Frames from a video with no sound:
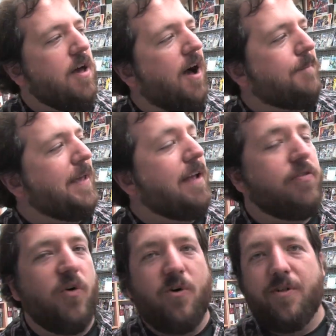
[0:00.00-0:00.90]
I'm being
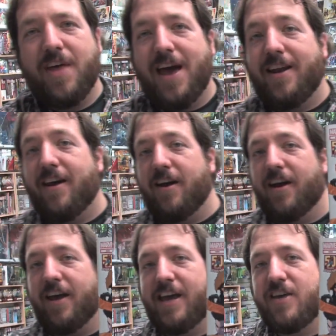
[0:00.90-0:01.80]
told that
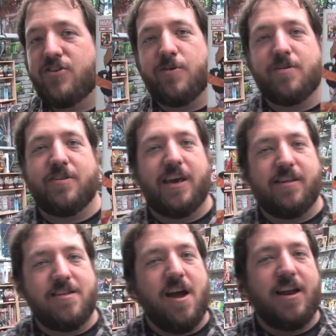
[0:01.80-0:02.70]
issue
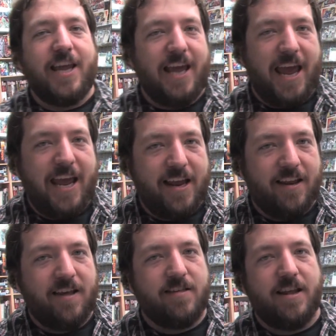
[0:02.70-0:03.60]
698
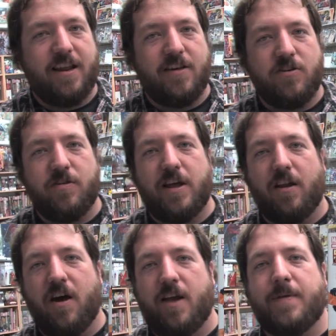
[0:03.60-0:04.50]
is an issue that a
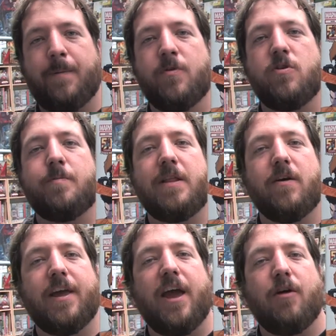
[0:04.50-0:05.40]
lot of people should be
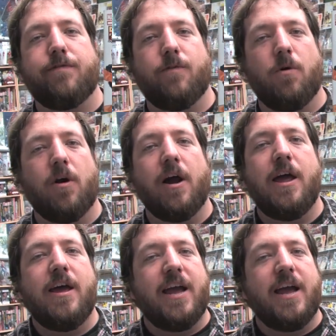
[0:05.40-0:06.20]
looking out for.